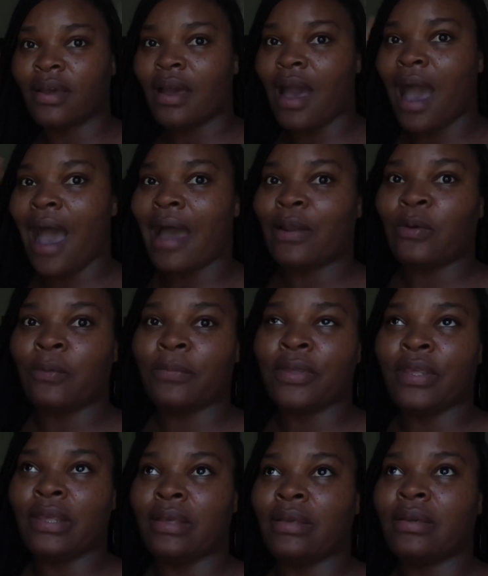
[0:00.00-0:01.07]
I don't
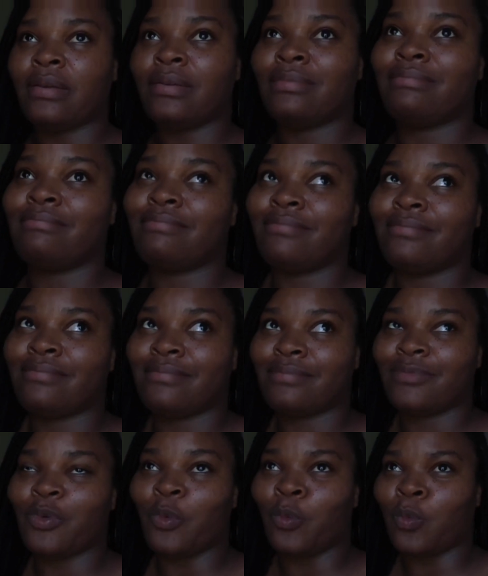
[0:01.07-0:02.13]
be
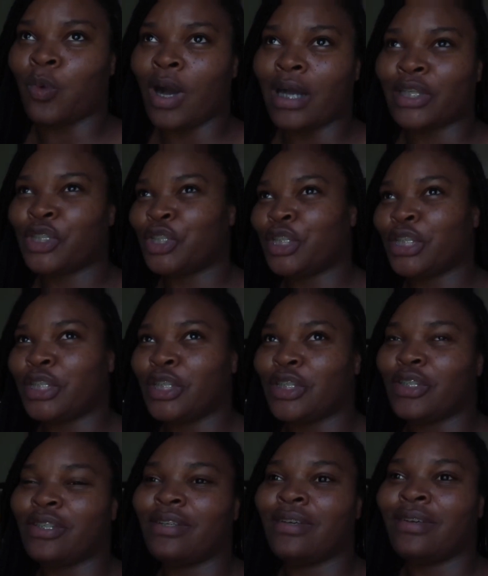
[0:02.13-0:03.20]
washing
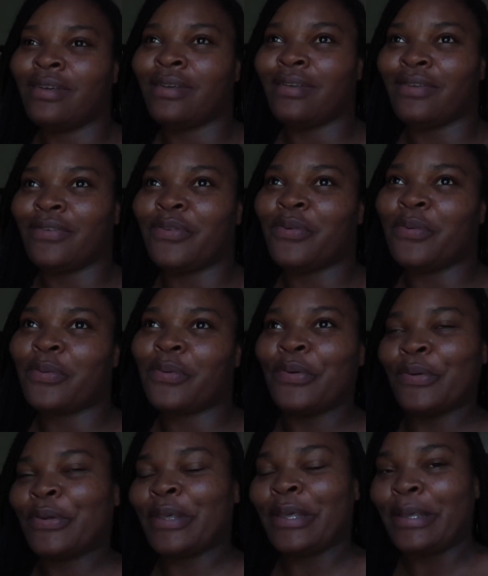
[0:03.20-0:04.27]
and, you know,
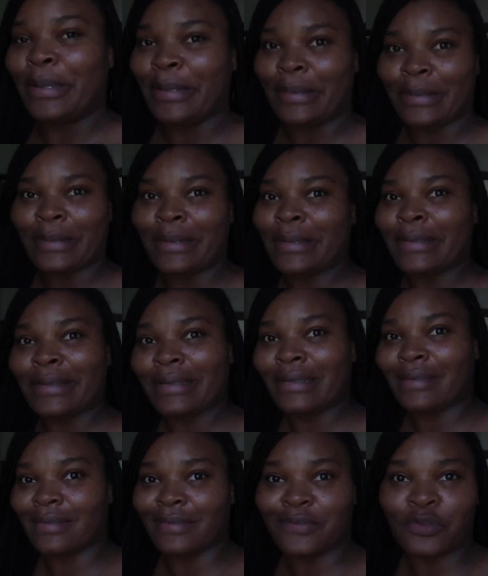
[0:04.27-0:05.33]
cooking and
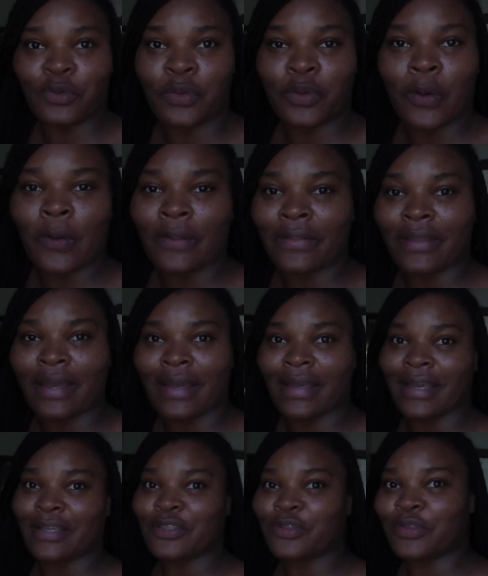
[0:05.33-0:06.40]
cleaning and doing all that
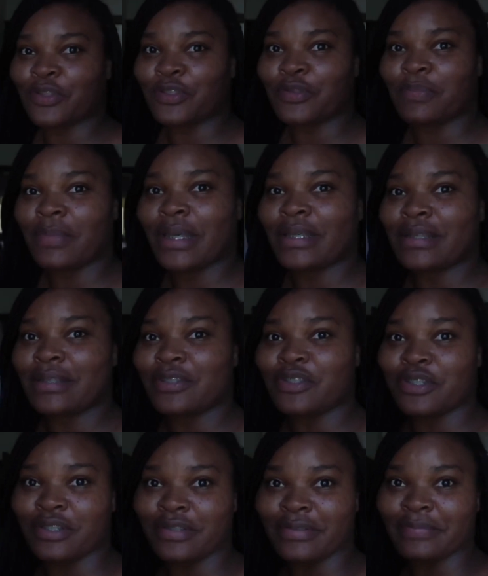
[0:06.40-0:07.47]
extra Jamaican
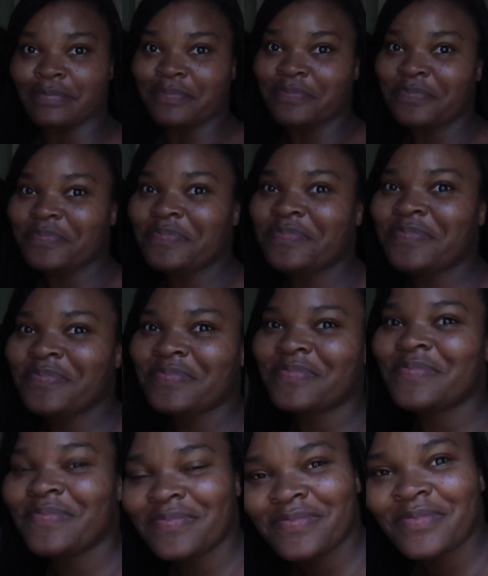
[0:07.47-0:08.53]
shit.
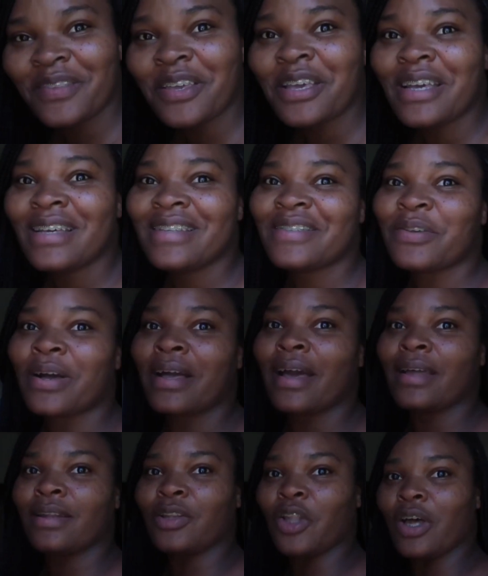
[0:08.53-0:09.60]
So I
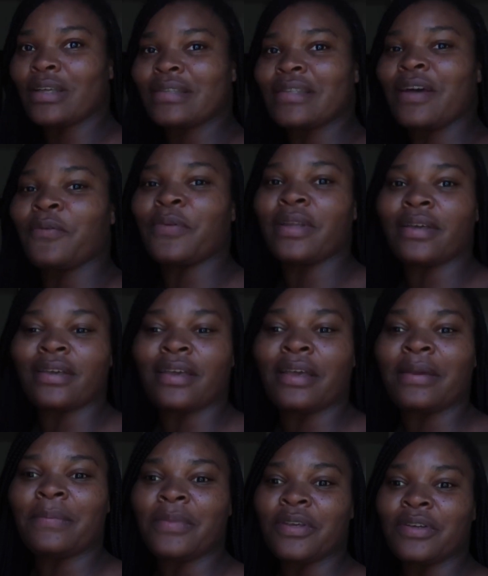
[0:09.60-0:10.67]
kind of lost that when I
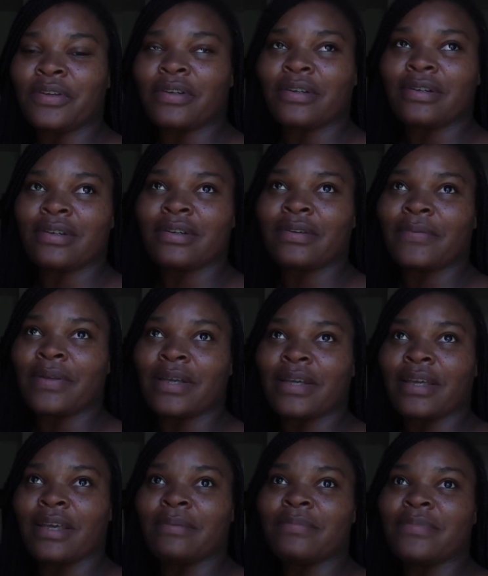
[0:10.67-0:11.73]
came here, when I
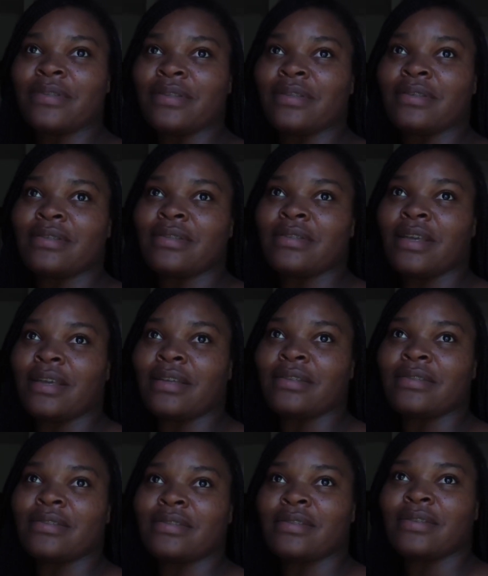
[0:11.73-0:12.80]
came to the
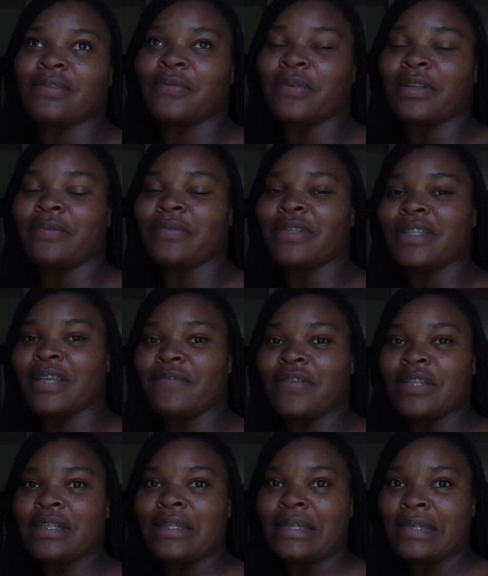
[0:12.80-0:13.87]
States when I was
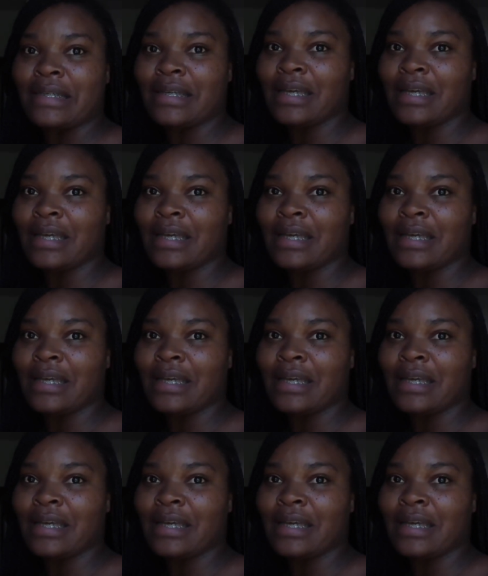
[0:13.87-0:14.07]
17.